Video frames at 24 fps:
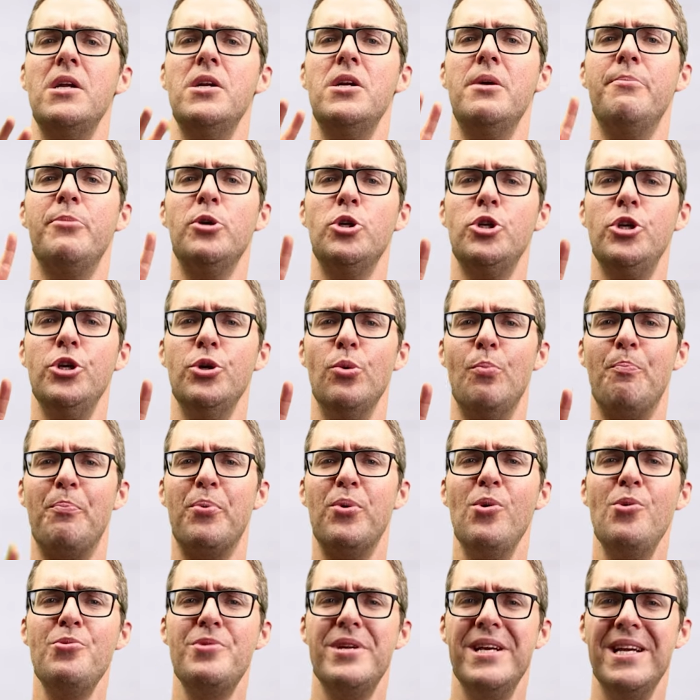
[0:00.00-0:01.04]
Number two,
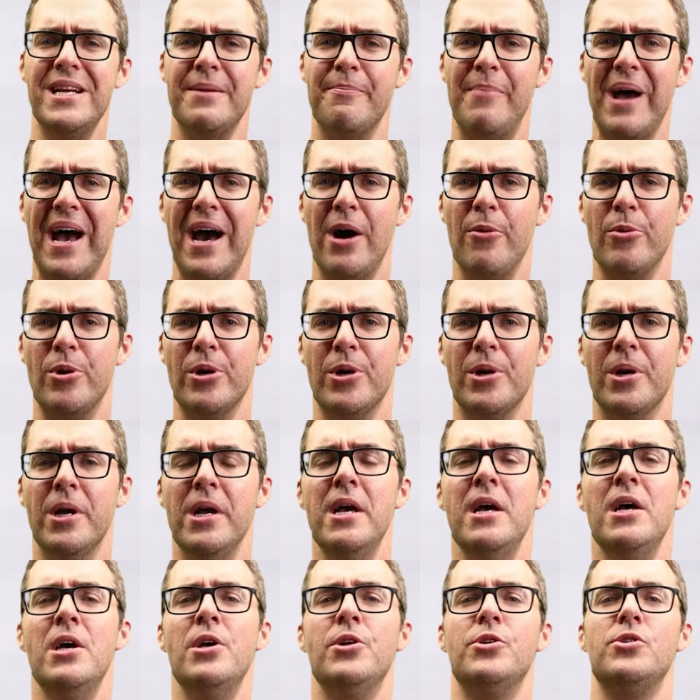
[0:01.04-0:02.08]
protein powder.
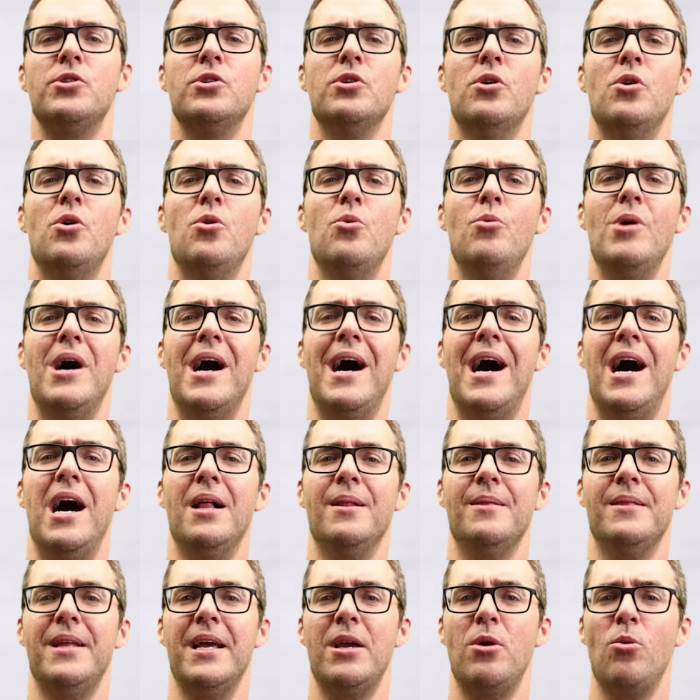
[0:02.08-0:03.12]
So
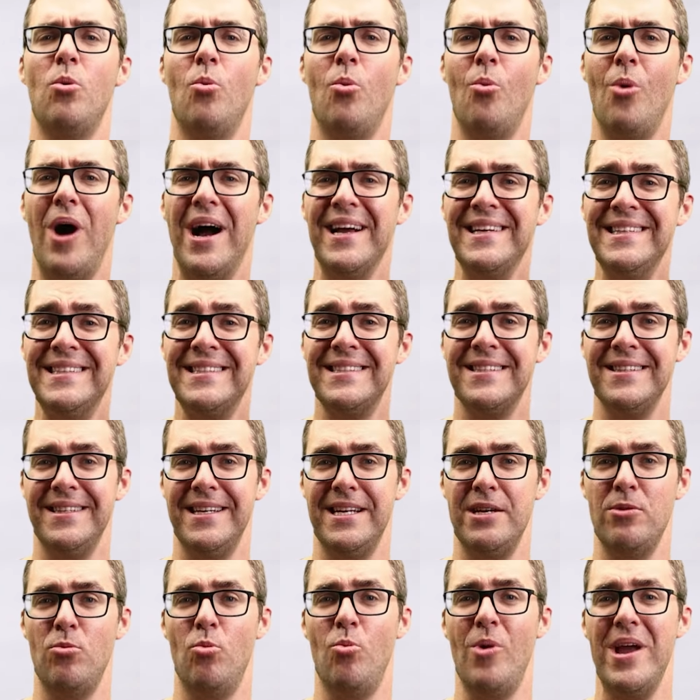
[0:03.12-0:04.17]
uh, like
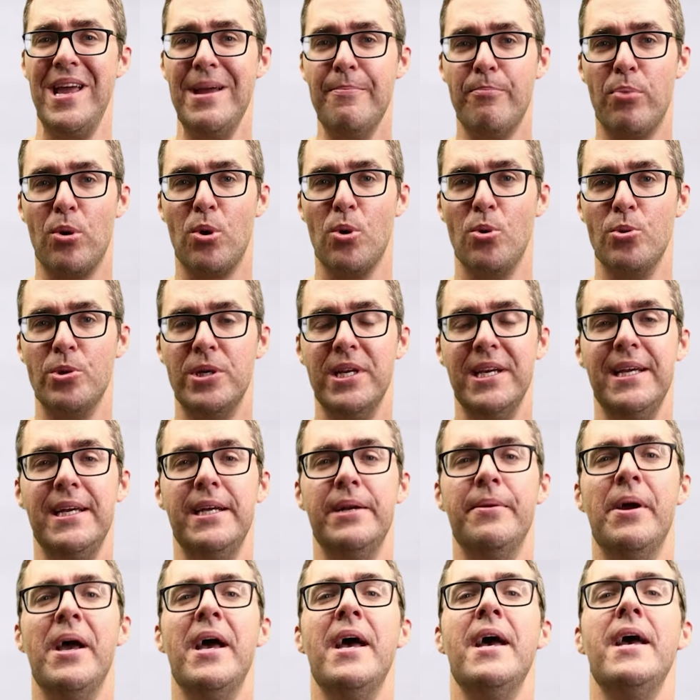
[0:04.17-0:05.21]
isolate whey
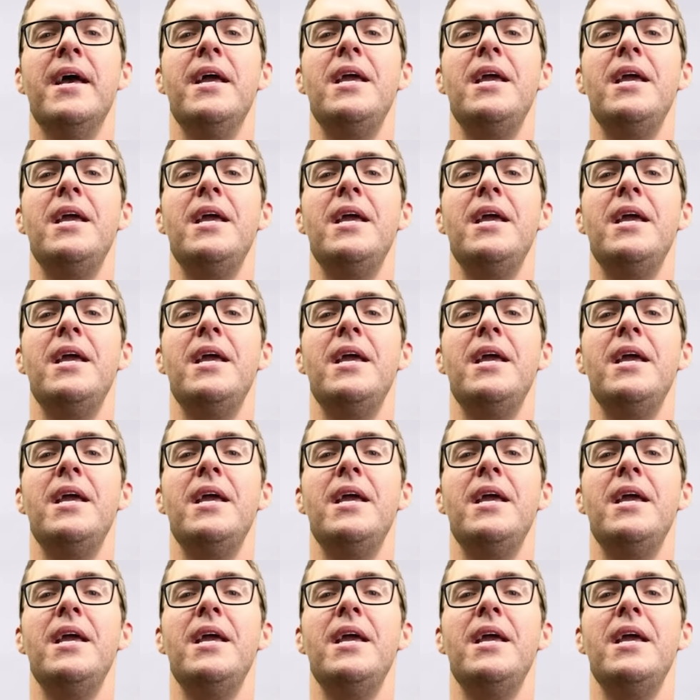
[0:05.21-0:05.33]
protein.